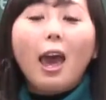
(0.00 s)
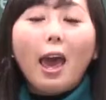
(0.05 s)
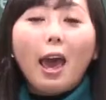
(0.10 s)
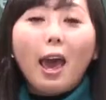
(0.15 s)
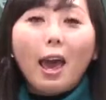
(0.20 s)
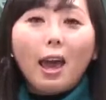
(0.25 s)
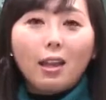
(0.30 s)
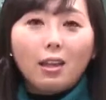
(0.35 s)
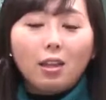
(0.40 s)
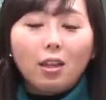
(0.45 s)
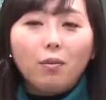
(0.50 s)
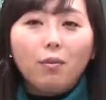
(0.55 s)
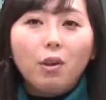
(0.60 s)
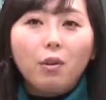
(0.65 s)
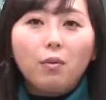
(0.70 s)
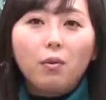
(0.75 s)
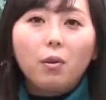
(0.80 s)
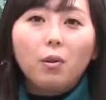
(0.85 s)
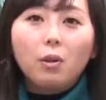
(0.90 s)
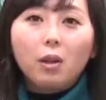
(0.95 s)
At,
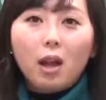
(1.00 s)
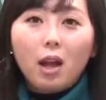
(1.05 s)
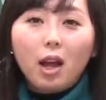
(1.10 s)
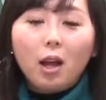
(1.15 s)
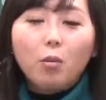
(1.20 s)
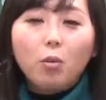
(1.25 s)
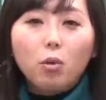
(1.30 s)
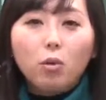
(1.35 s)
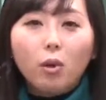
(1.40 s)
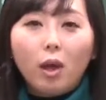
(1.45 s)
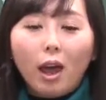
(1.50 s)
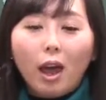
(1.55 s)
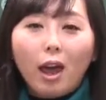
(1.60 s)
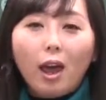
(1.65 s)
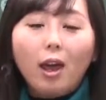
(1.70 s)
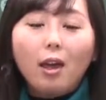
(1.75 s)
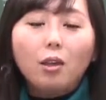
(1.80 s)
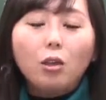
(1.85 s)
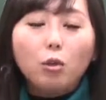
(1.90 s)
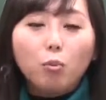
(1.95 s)
before time, you
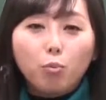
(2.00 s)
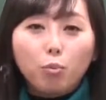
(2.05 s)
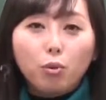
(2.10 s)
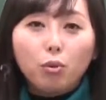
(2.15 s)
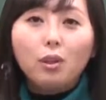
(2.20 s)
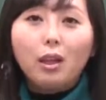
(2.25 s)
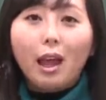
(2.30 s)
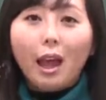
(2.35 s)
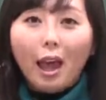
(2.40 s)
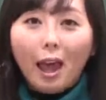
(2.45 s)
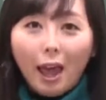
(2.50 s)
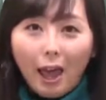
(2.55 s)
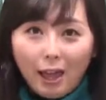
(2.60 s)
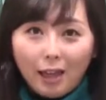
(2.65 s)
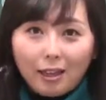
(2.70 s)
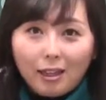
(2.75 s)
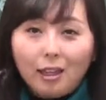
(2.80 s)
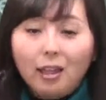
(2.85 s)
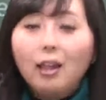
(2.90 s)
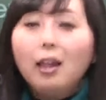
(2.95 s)
put
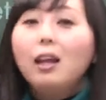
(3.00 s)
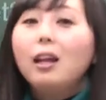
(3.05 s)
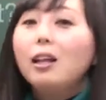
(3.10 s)
at.